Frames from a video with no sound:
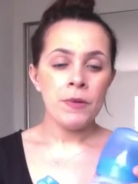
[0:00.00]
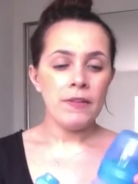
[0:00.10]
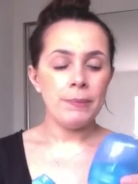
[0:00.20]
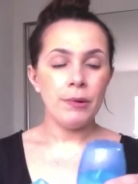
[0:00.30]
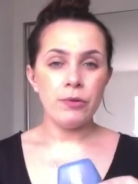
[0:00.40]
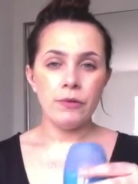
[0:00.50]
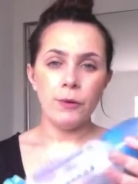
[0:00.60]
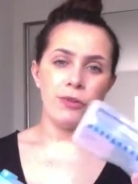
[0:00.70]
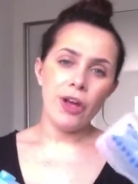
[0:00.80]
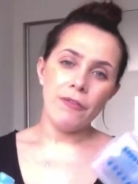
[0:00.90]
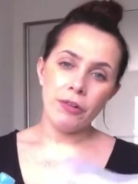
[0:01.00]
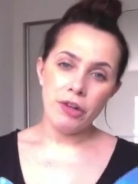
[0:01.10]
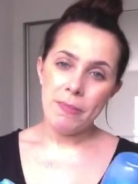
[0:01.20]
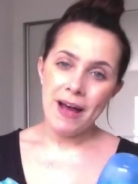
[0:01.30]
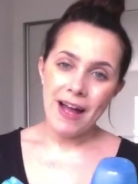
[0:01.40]
If the bottle falls over in
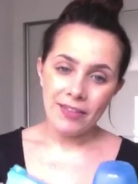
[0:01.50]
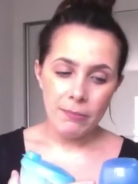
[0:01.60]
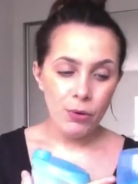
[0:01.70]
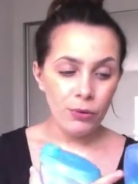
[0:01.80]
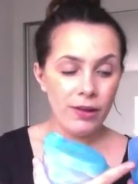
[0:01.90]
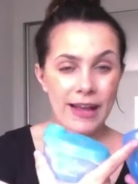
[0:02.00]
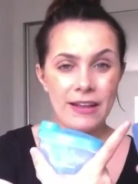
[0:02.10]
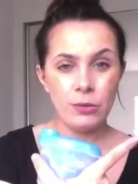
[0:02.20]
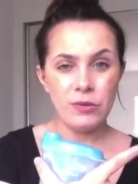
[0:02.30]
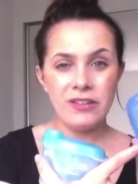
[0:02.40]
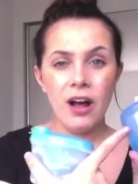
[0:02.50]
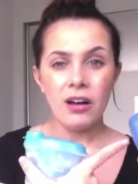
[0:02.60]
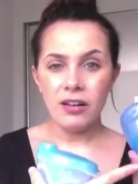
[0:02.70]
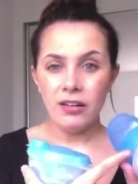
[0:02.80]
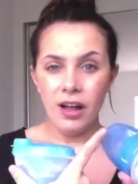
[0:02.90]
your bag, the milk it gets all
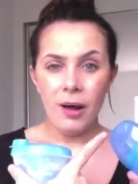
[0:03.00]
stuck